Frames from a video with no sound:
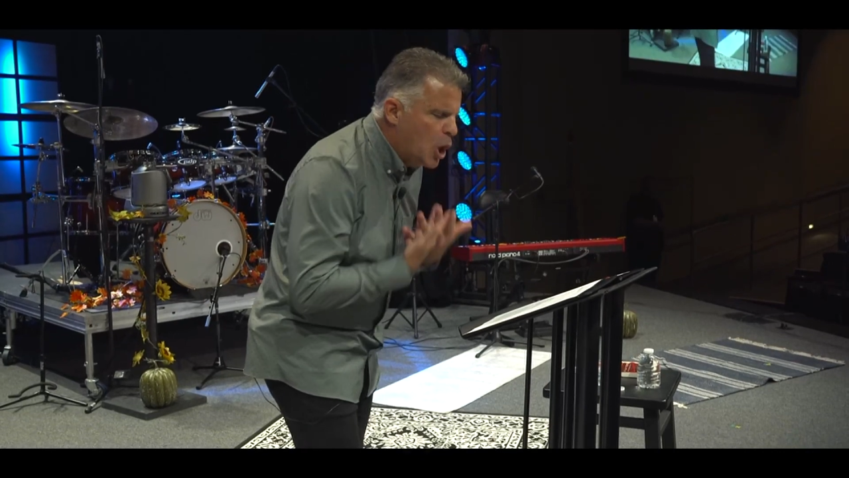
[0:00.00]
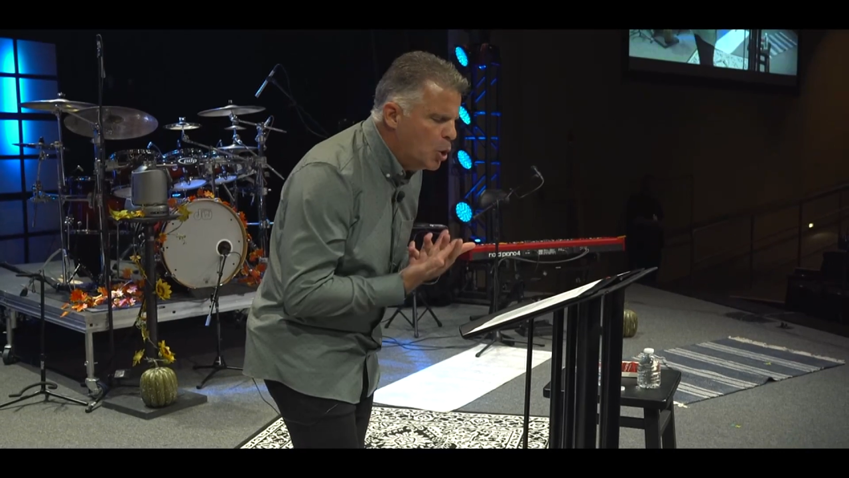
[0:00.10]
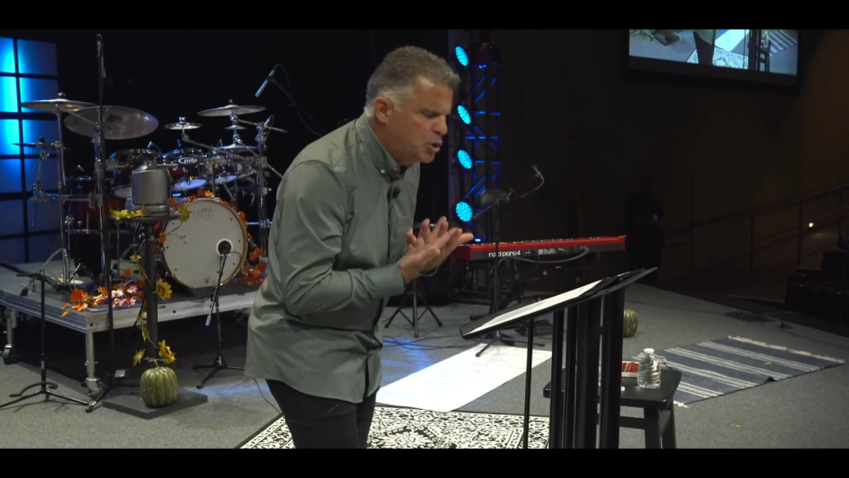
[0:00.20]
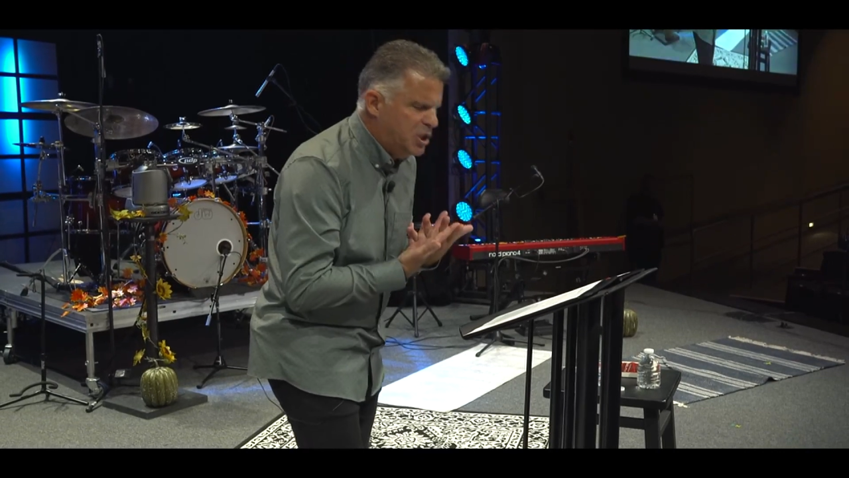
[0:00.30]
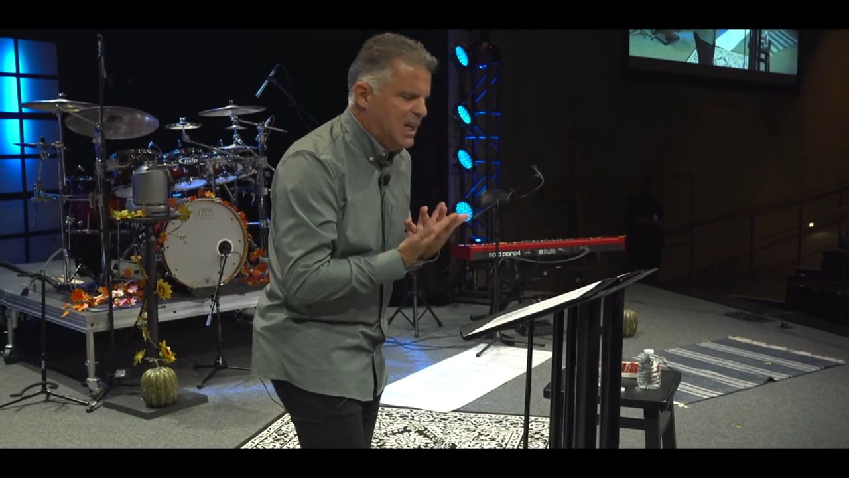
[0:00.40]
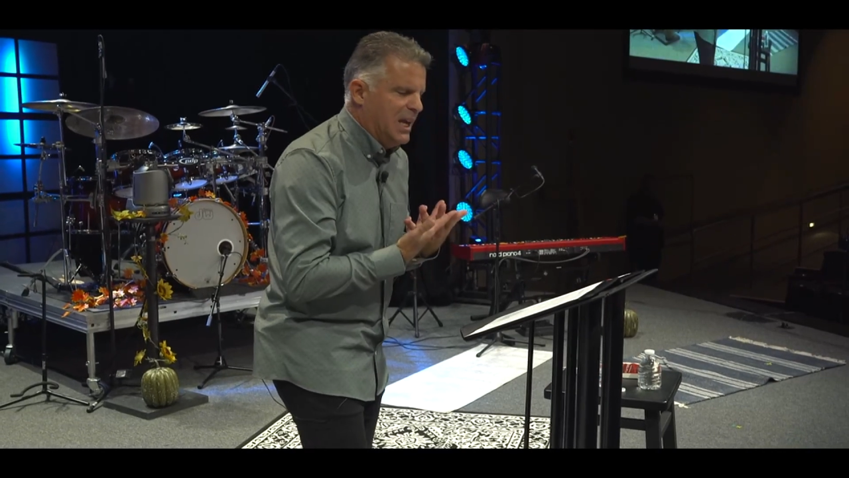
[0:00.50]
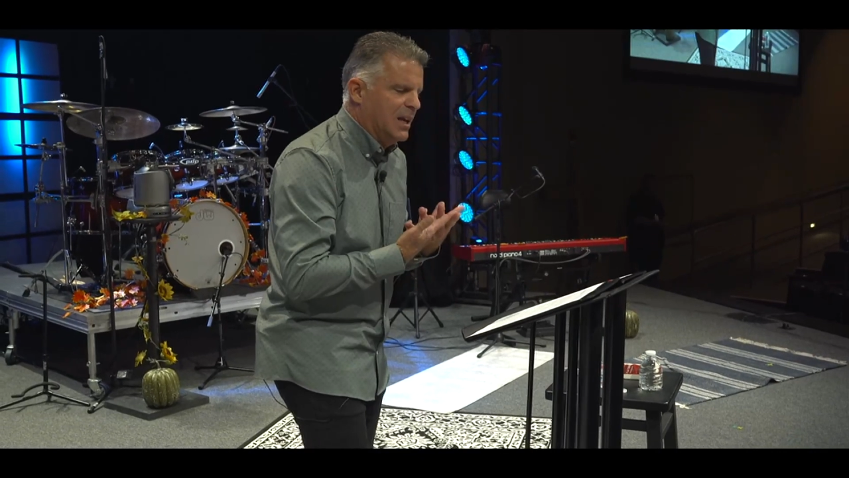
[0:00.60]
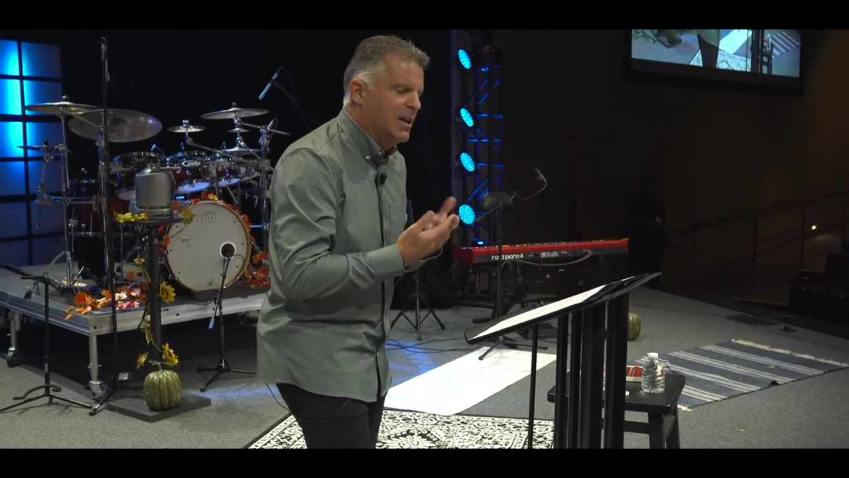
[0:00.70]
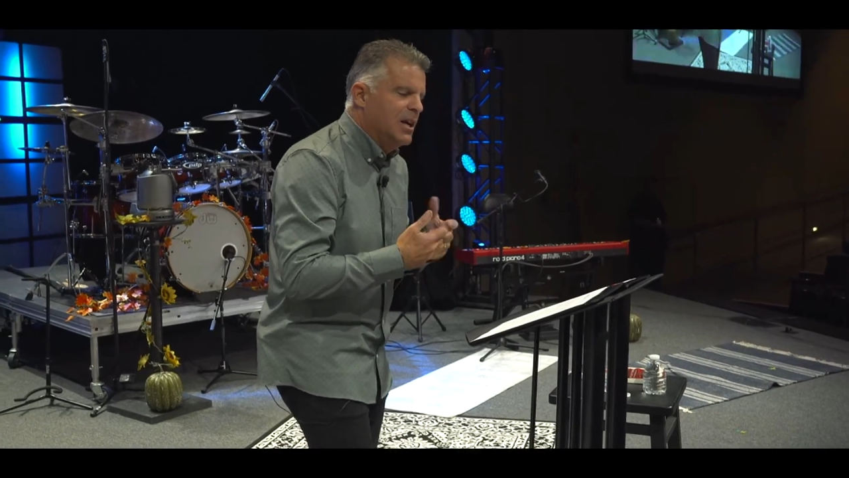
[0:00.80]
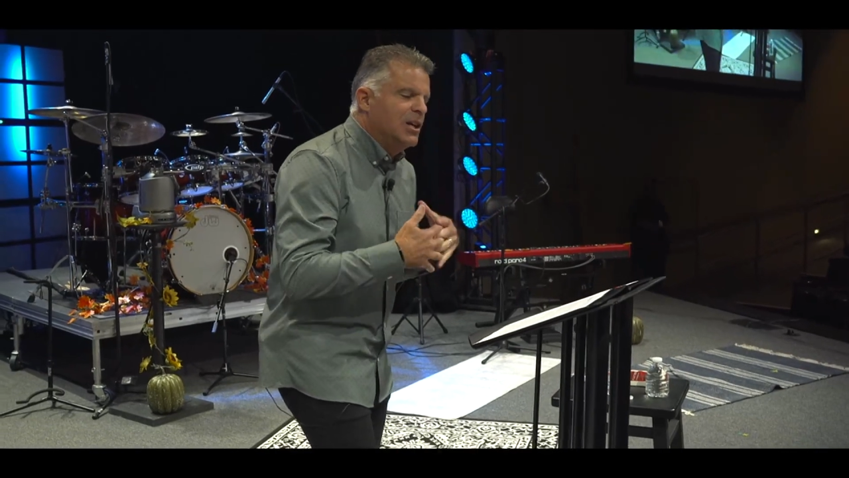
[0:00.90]
hosting
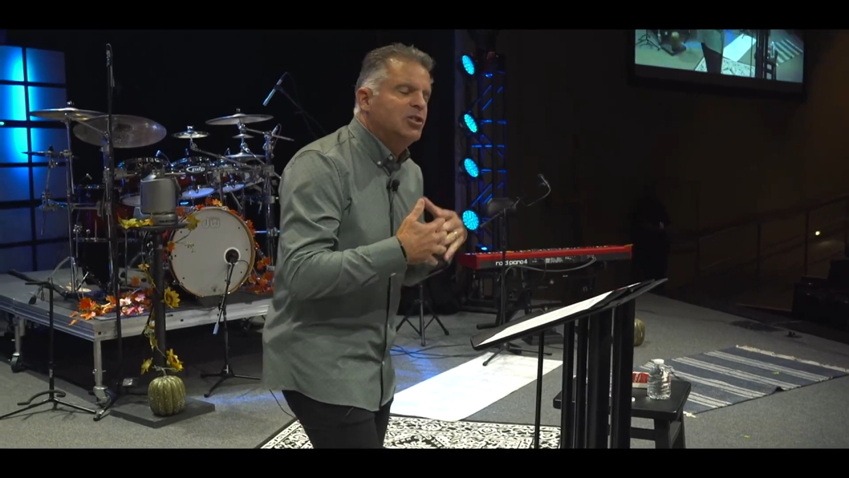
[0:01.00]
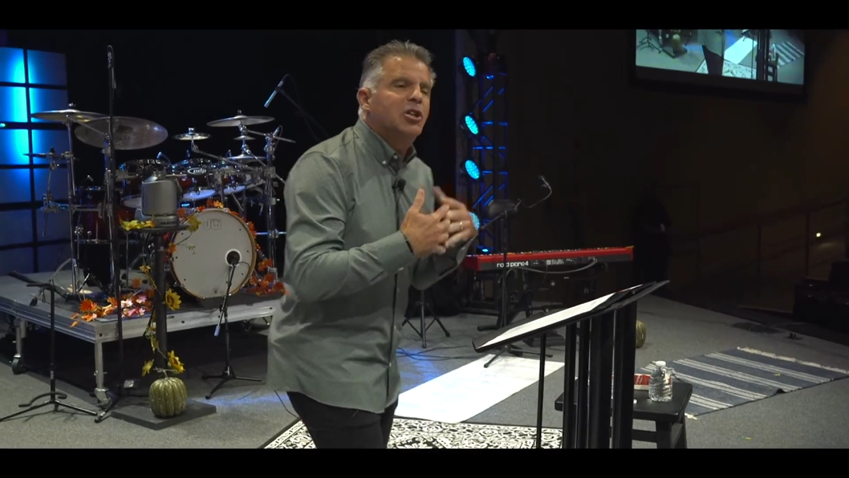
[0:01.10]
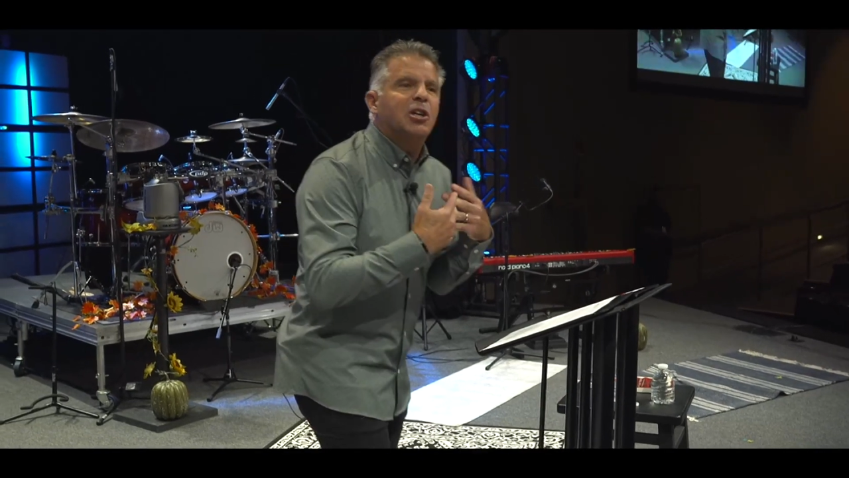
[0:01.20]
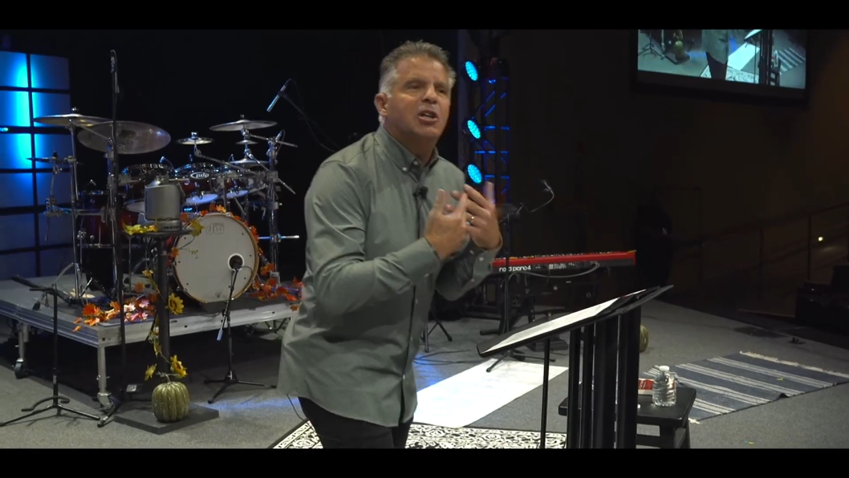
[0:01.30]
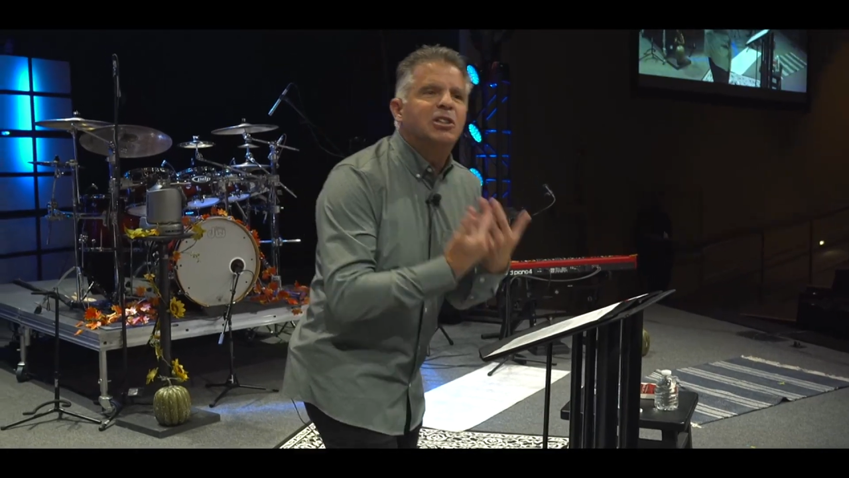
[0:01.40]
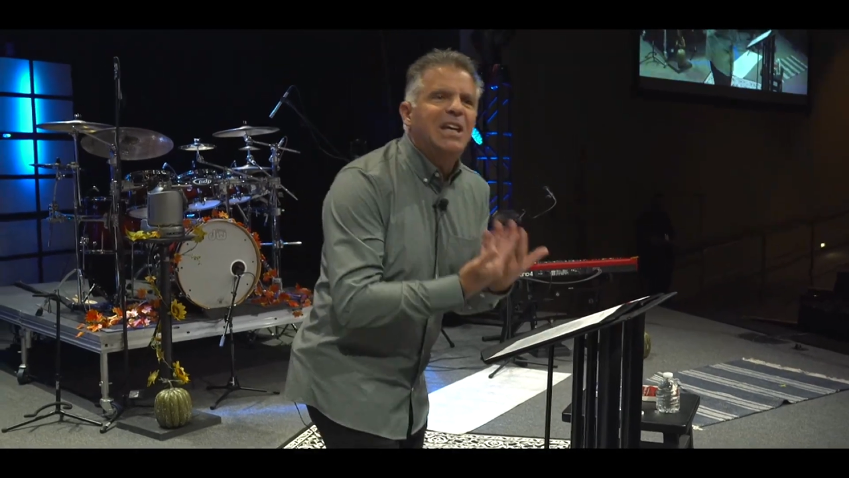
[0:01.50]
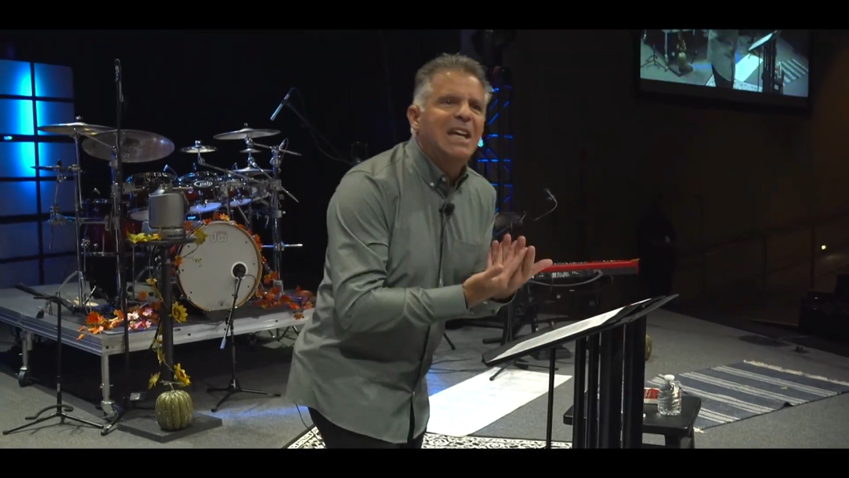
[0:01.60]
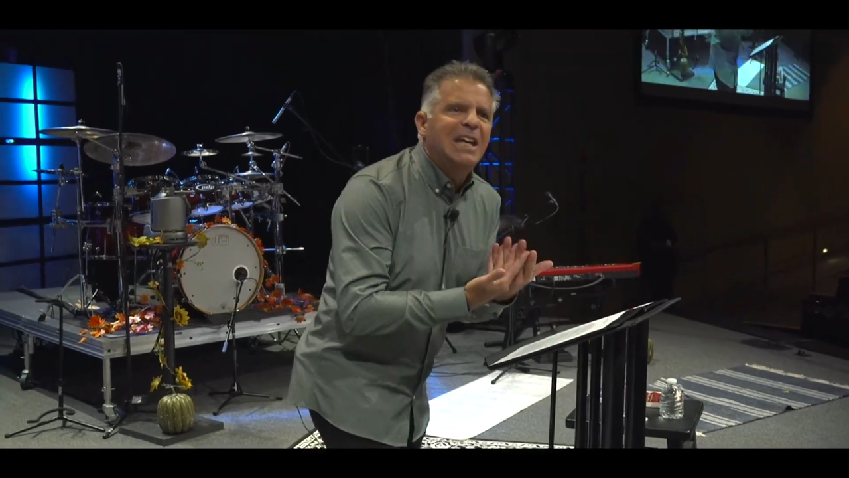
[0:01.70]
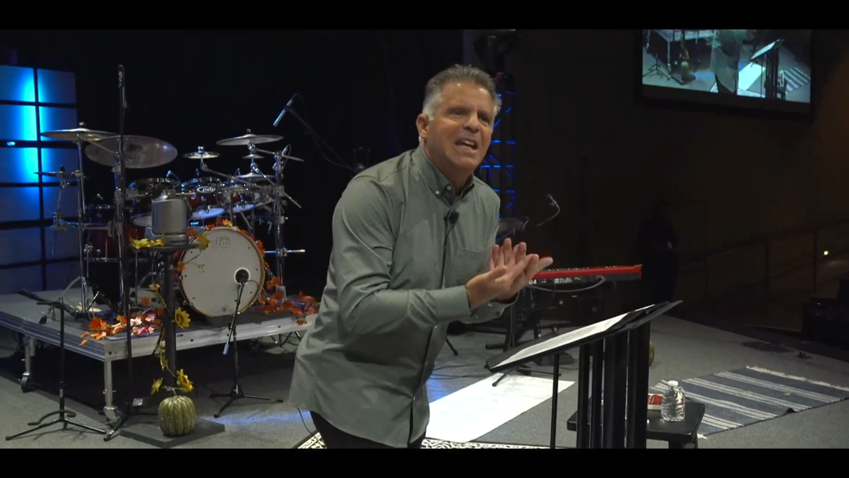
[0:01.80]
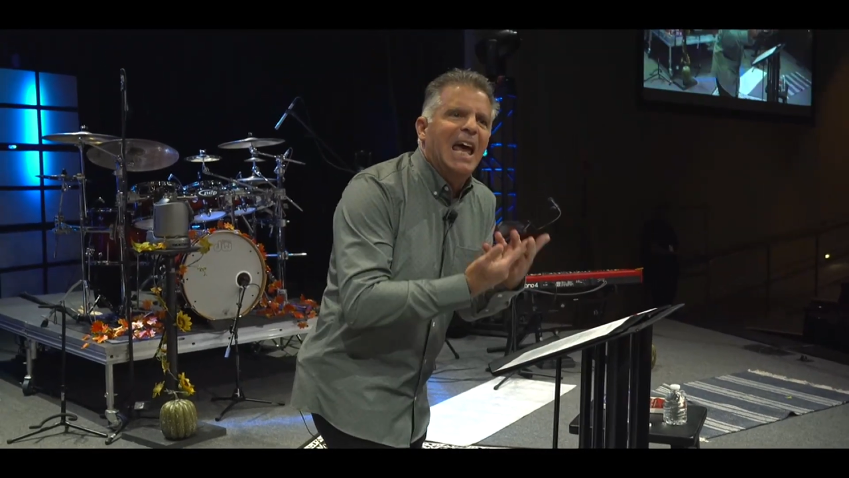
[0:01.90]
to clean